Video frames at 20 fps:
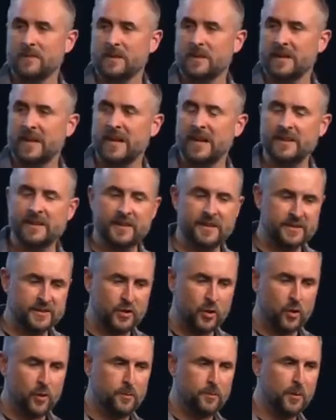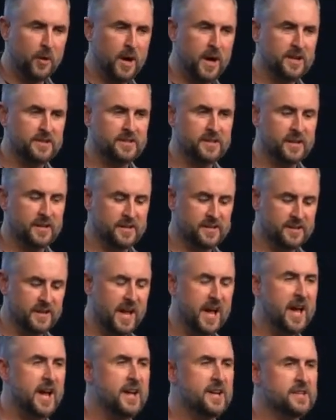in this whole process,
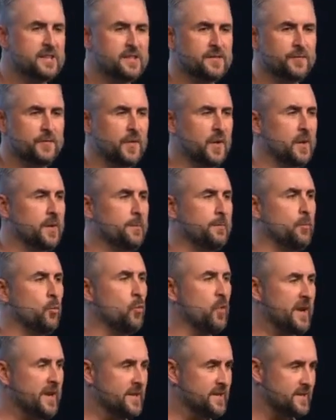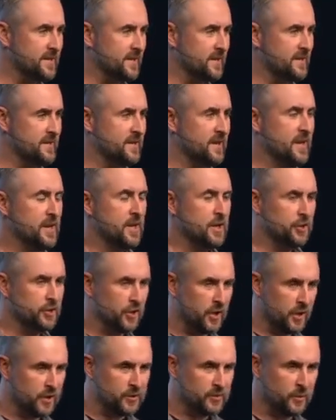as Philip witnesses,
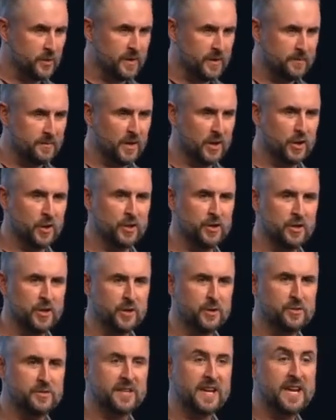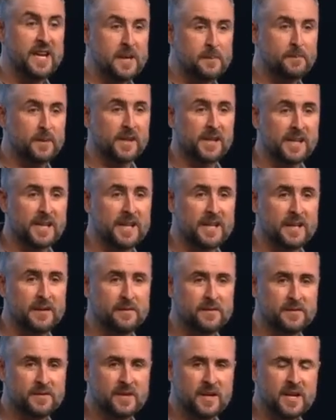shares with him the good news, he
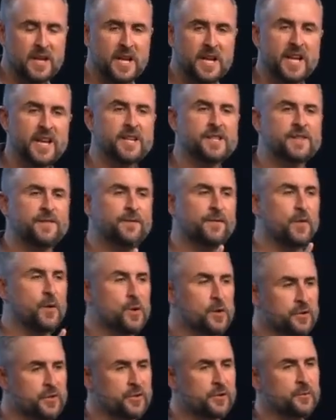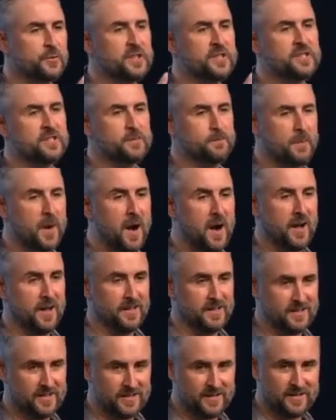believes. His first
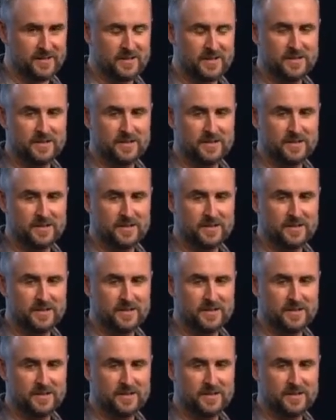response